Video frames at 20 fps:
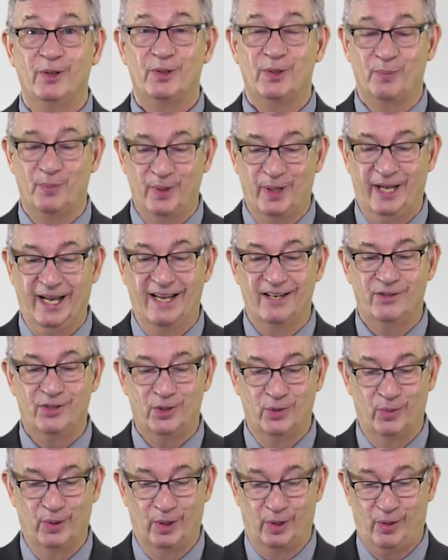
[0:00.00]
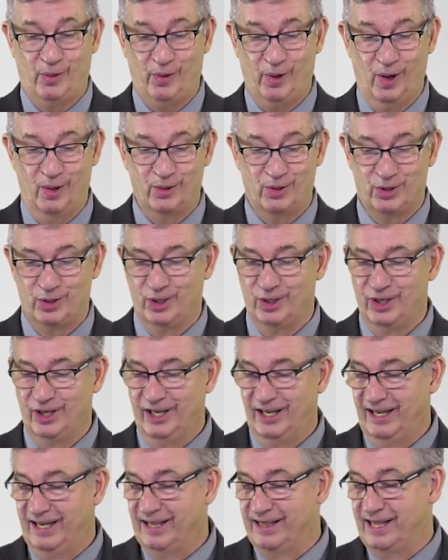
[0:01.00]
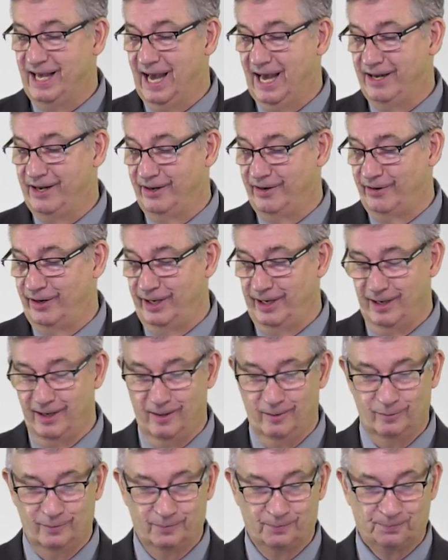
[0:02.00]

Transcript: to begin to encroach in that area.